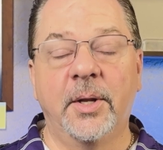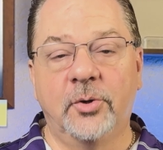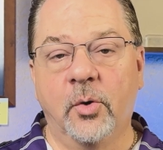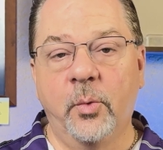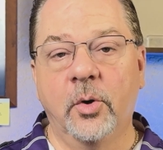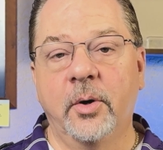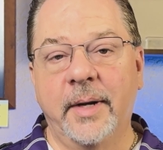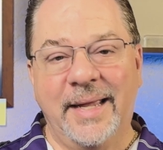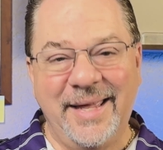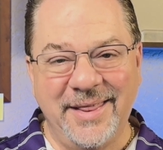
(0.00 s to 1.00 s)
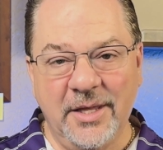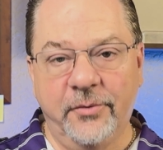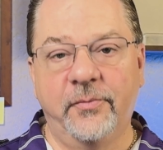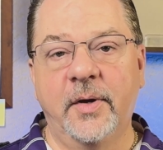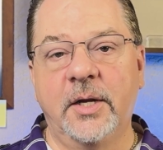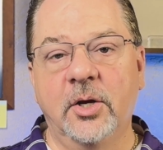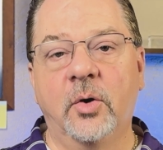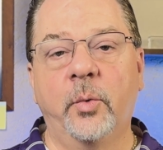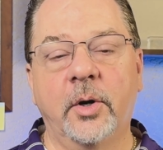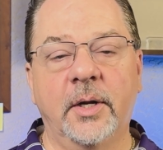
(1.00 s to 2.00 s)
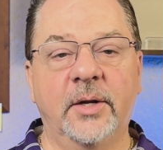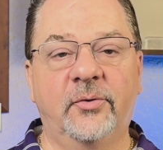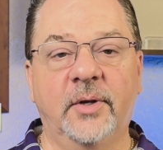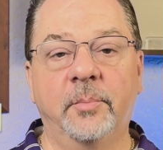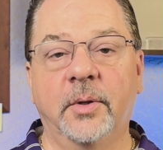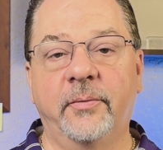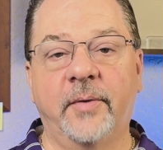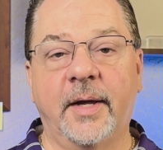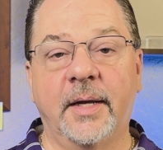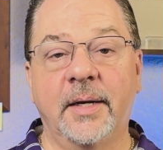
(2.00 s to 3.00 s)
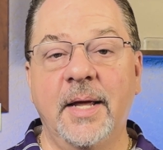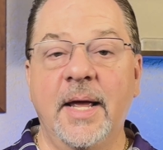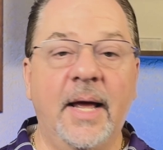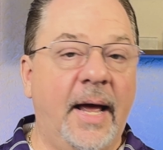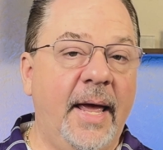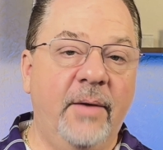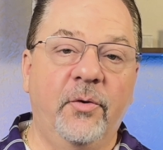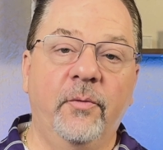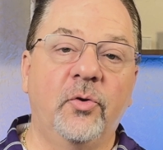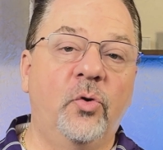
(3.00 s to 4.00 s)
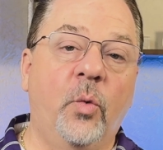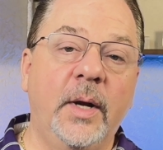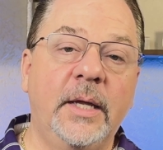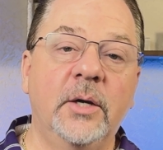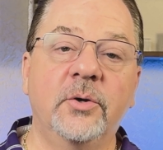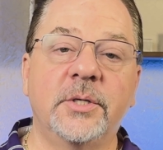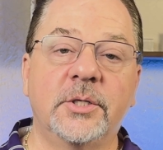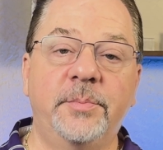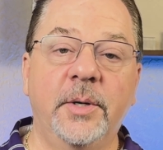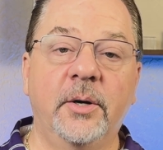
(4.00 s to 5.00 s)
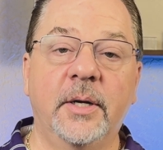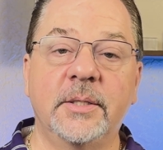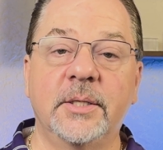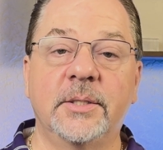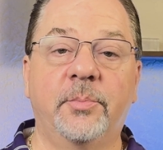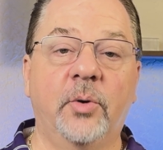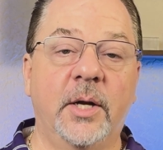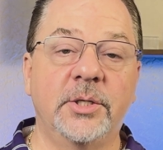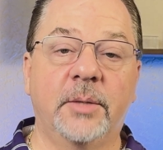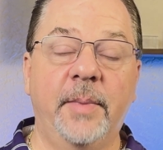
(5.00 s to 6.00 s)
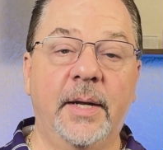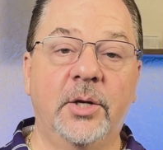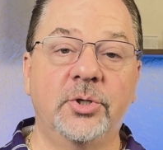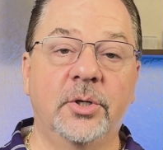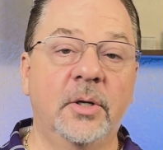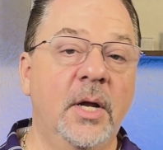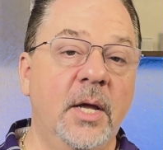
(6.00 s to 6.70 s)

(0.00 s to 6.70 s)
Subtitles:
But don't worry, in this video, we're gonna simplify it. I have over 20 years experience as a project manager,